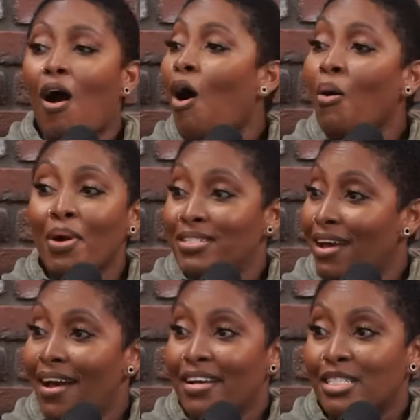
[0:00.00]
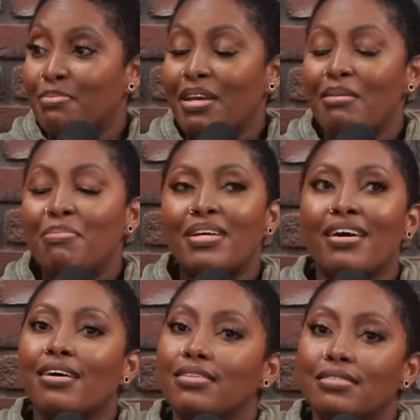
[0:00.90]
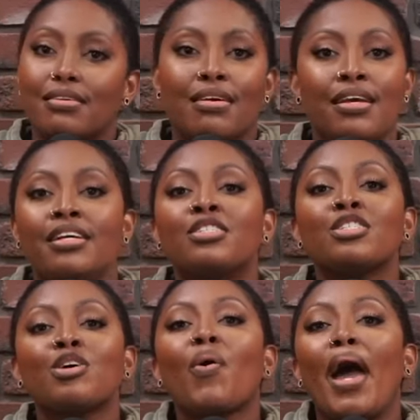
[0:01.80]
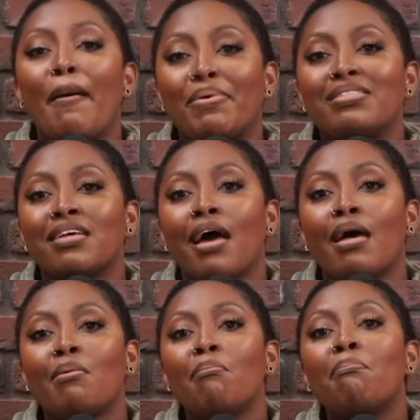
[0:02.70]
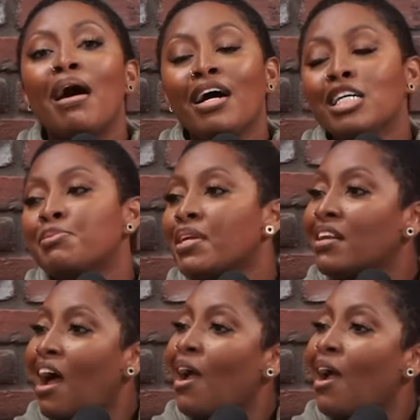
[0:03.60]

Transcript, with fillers: always ask me because it, it just so happens that my husband and